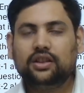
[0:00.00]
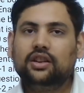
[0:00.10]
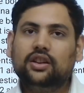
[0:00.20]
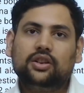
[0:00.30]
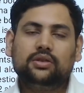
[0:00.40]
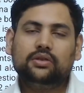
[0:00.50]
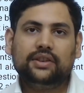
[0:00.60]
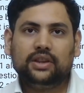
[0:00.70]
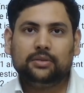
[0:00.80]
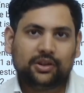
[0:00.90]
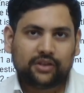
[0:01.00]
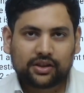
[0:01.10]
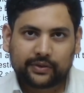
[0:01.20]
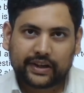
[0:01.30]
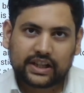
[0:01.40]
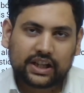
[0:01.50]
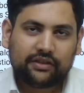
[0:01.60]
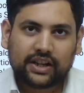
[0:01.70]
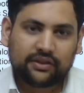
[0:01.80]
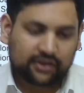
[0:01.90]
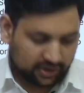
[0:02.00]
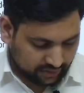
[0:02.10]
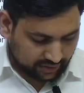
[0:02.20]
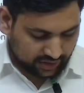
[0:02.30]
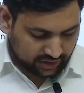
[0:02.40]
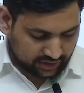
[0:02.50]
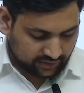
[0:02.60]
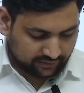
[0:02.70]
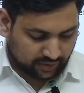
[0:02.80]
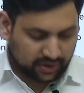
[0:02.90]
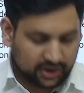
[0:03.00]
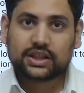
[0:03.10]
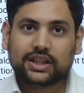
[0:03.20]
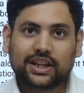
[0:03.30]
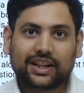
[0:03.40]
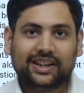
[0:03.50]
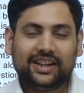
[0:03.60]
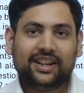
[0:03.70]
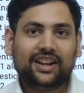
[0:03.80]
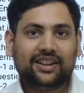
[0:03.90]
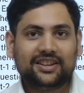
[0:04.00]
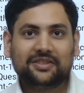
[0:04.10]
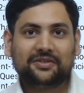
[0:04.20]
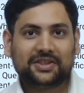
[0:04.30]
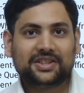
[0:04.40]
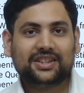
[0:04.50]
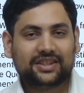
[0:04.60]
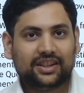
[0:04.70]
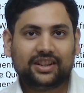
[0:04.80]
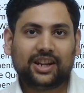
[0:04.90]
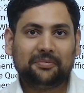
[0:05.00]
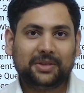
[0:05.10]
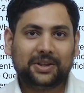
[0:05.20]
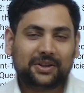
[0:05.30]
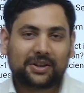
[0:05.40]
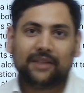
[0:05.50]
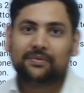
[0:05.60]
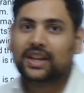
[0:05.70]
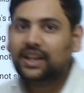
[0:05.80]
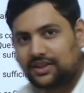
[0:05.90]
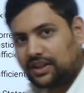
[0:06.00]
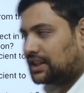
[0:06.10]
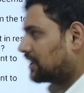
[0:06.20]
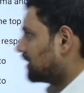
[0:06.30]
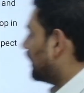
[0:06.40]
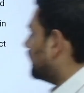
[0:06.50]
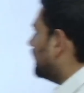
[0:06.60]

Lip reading: Today we'll be doing 2021 questions from this data sufficiency type. Okay, so let's get started.